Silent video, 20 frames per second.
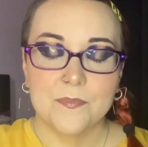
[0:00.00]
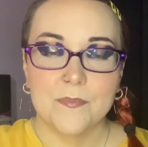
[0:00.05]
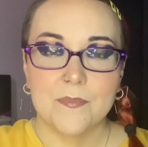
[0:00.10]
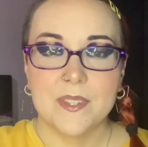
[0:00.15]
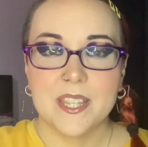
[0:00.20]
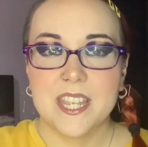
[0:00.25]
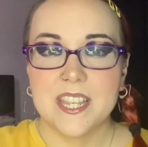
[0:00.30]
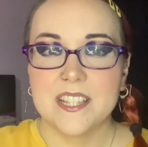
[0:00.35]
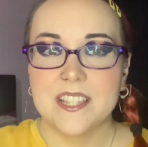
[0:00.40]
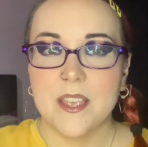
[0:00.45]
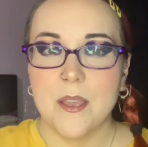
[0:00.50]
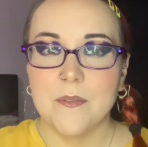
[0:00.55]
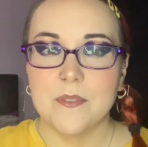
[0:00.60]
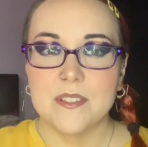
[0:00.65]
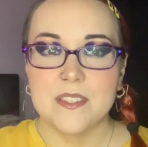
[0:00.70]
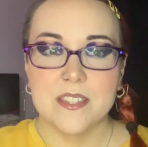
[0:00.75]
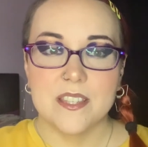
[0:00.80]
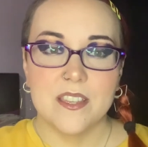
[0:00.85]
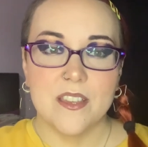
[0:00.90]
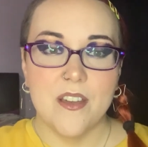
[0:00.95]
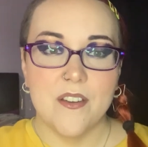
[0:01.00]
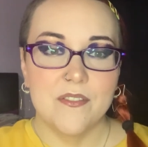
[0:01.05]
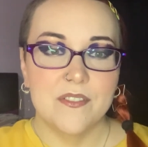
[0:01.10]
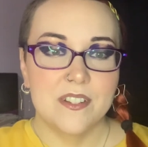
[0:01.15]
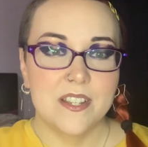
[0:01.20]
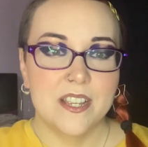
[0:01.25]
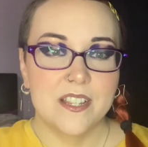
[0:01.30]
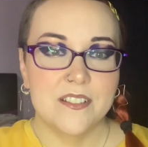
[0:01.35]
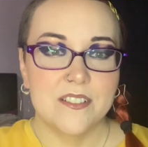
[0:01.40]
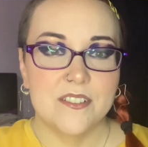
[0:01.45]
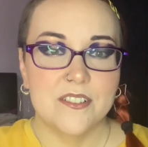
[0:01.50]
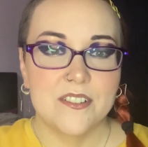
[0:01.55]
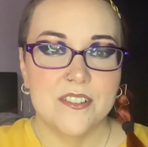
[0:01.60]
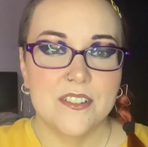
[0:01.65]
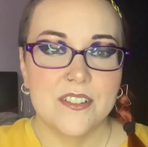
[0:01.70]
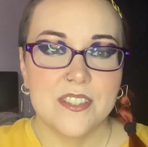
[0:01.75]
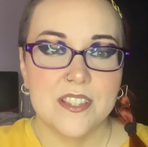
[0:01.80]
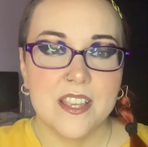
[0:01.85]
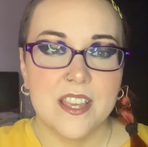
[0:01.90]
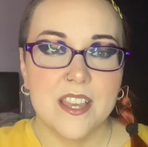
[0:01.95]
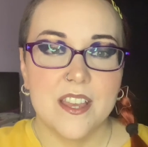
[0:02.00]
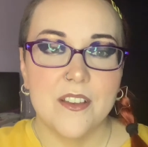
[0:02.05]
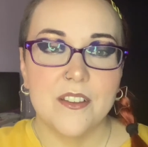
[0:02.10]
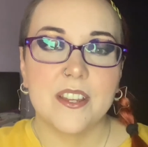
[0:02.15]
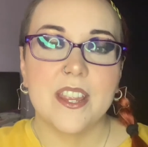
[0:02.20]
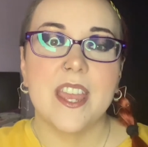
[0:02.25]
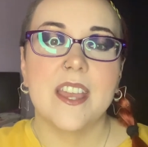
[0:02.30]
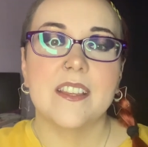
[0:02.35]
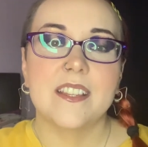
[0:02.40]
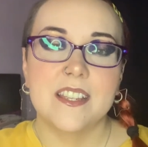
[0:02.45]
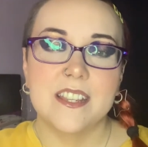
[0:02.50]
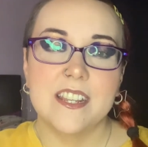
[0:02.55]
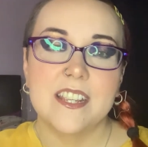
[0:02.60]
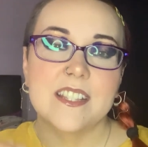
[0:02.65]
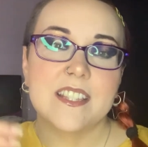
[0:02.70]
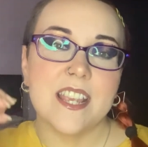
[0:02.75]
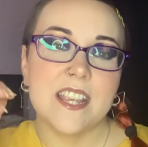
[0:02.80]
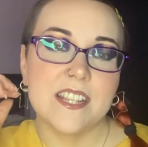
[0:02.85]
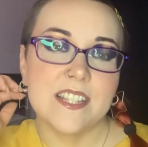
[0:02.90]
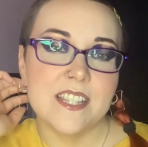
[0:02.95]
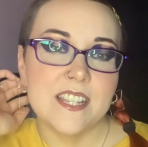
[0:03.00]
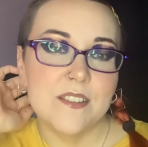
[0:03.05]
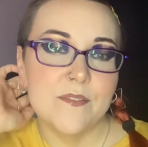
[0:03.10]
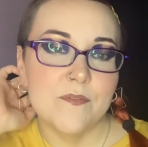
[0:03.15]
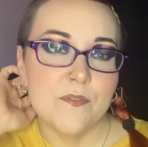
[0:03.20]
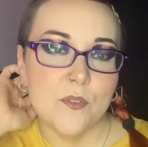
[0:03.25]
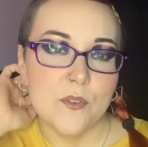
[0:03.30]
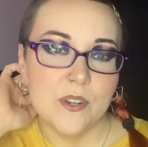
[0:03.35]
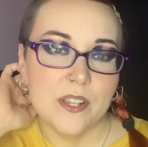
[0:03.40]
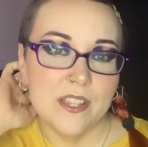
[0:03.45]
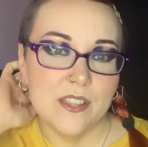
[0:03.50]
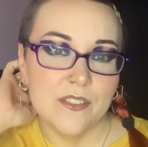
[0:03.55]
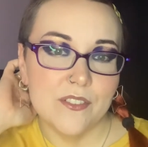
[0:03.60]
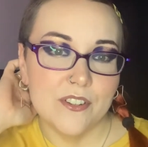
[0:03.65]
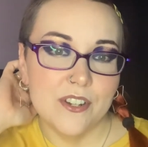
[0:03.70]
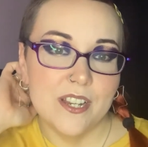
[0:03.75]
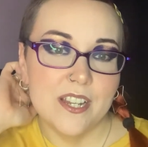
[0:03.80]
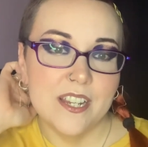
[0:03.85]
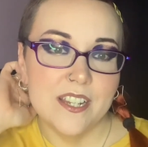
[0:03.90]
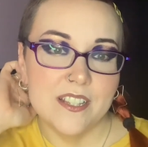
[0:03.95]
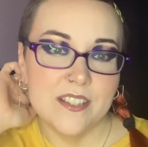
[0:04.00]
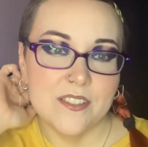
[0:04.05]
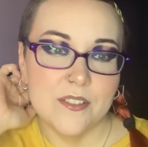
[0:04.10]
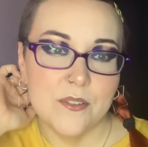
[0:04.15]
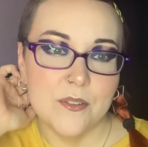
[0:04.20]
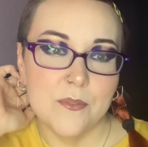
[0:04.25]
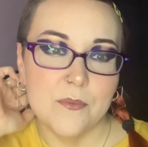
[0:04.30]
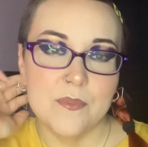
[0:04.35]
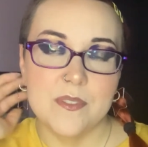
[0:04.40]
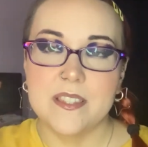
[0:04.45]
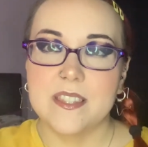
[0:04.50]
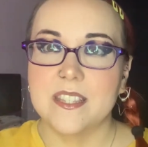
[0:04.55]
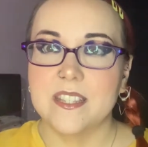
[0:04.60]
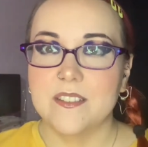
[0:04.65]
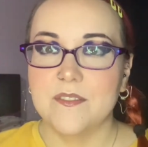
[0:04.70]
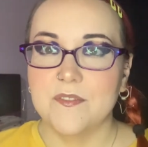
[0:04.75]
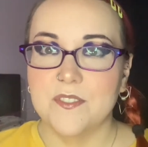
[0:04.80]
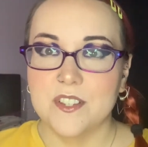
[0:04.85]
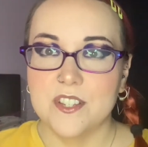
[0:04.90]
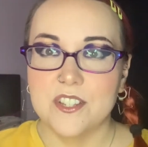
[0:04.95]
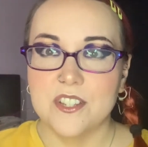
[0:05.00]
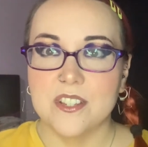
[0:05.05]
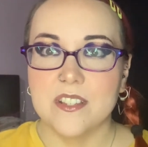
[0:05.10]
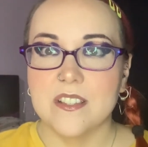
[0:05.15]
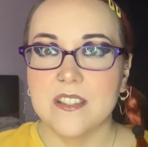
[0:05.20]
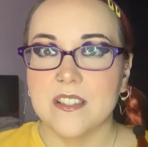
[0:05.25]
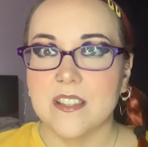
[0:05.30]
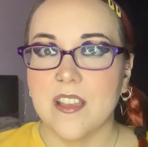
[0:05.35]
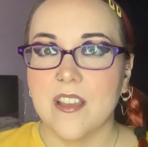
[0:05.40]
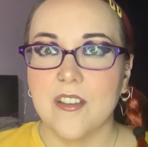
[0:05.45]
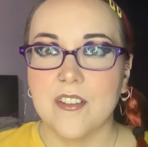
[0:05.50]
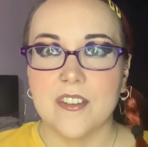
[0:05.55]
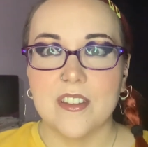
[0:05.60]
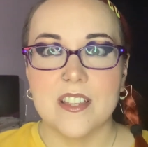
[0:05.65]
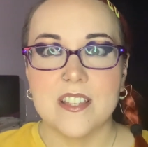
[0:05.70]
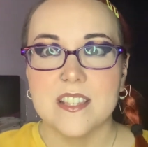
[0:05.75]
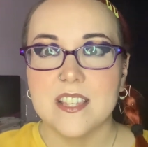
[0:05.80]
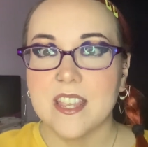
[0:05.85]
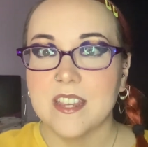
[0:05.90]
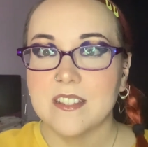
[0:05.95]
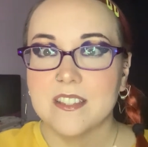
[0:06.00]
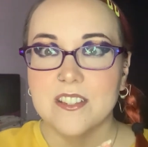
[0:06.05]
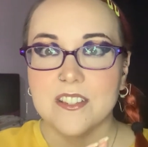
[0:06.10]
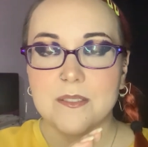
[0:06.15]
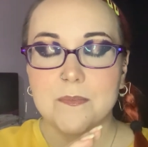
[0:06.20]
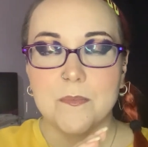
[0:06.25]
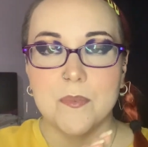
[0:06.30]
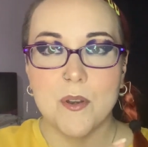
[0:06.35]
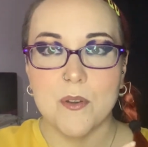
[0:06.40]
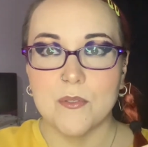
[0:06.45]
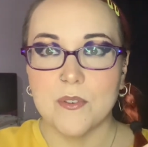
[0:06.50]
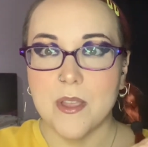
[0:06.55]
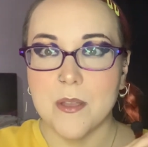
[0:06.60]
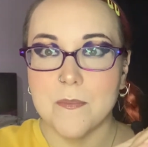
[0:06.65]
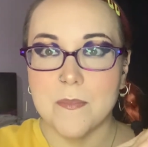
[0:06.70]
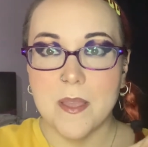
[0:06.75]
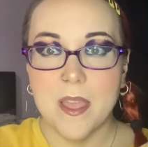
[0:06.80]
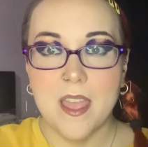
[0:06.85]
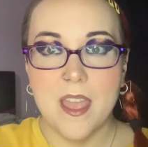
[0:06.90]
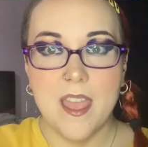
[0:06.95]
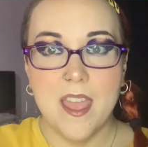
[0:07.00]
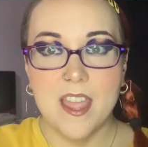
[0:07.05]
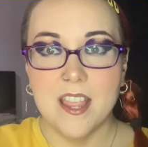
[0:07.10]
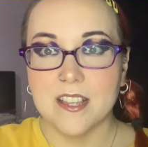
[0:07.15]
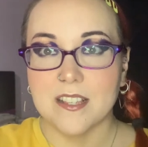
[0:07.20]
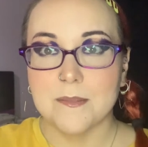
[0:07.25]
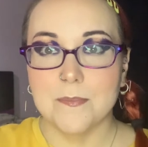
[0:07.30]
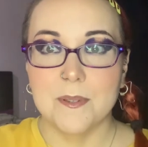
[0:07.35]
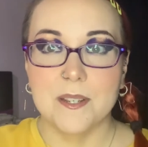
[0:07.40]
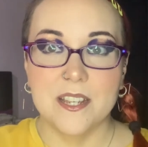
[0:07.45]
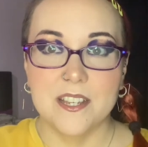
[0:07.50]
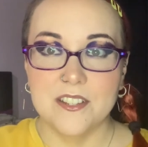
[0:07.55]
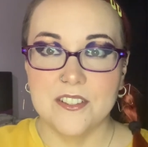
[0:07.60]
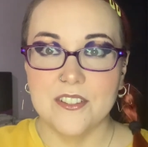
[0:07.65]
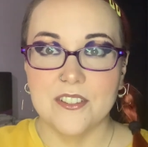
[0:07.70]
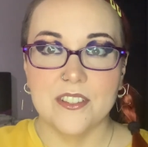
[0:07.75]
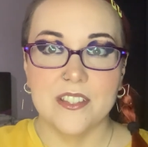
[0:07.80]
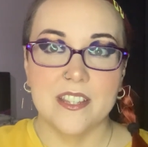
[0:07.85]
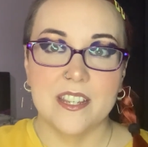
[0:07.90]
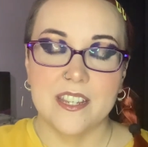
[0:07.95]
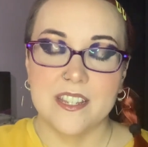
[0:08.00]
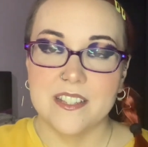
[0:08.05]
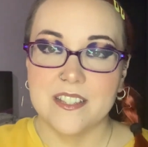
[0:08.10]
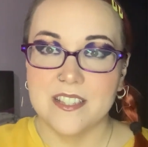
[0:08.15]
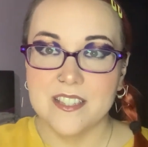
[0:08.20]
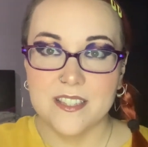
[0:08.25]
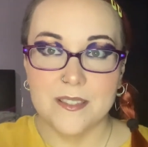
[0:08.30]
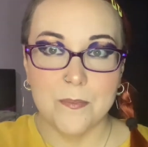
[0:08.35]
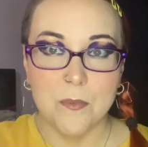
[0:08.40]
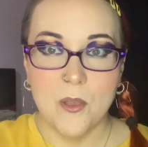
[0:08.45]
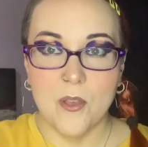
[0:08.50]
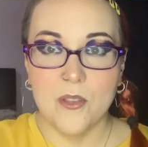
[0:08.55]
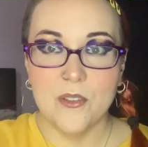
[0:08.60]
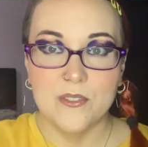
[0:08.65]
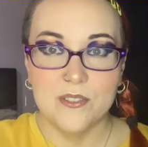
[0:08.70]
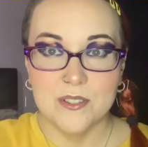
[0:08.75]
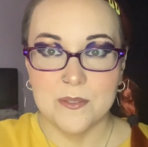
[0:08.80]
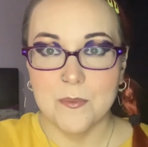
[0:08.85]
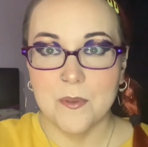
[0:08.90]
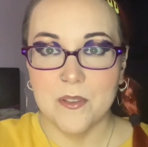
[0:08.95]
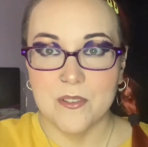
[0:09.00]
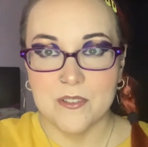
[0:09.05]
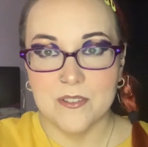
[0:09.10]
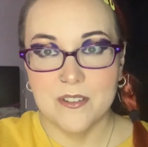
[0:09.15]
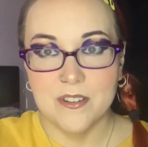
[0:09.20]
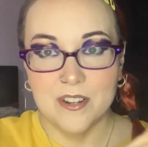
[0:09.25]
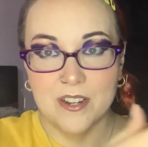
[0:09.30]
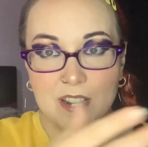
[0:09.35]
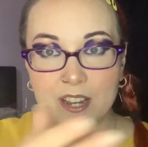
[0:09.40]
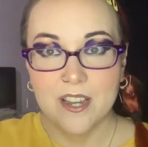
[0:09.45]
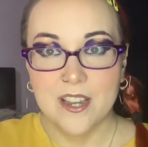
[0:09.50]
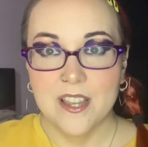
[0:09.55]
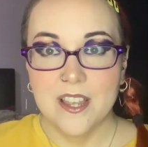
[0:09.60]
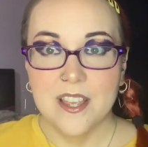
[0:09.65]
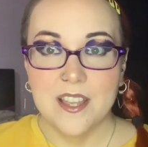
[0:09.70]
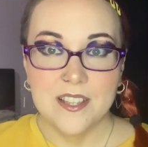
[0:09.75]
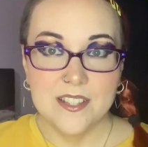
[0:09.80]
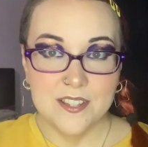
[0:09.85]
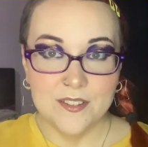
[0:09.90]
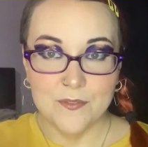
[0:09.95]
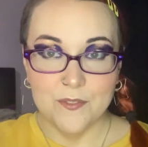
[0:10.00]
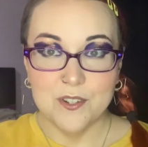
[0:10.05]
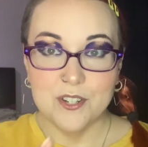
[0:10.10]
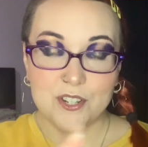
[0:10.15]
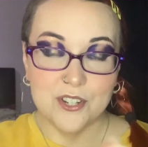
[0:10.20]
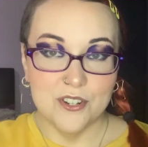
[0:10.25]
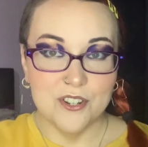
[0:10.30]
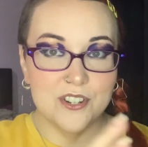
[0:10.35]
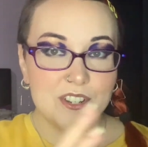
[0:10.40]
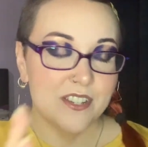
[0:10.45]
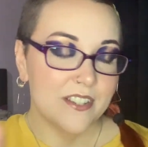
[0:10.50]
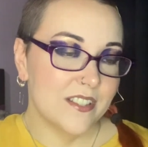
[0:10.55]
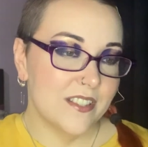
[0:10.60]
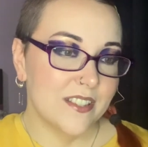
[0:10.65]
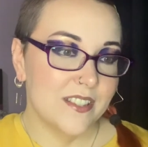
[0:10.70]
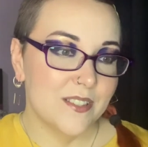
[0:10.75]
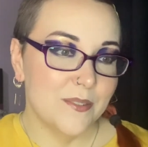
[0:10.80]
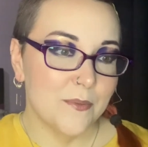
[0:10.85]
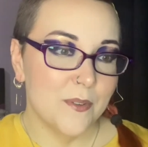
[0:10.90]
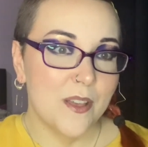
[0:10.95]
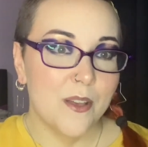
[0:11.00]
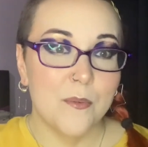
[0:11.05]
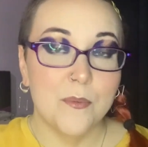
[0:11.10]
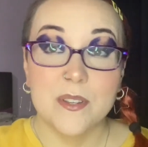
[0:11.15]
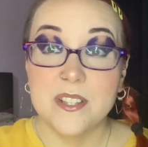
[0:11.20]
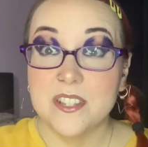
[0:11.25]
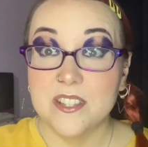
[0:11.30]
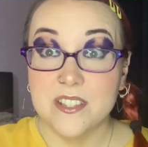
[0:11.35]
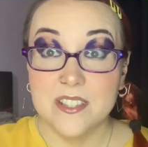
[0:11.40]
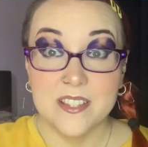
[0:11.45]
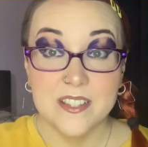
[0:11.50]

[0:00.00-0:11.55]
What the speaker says: because that was the Covenanters. Yeah, it is 1843. So it was the divisions. Oh, because they just broke up exponentially into smaller and smaller different churches as well, which is